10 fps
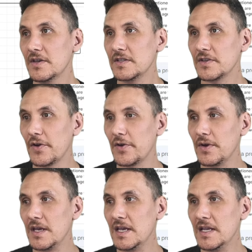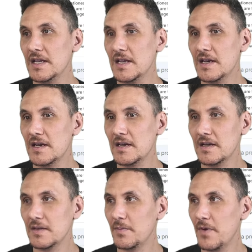So in
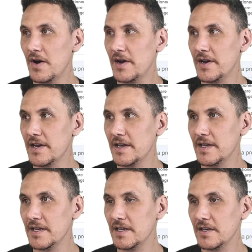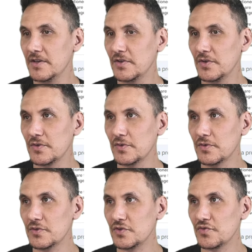my
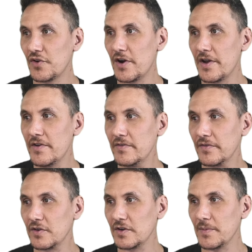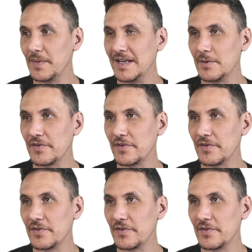Google Drive, I've got a meeting with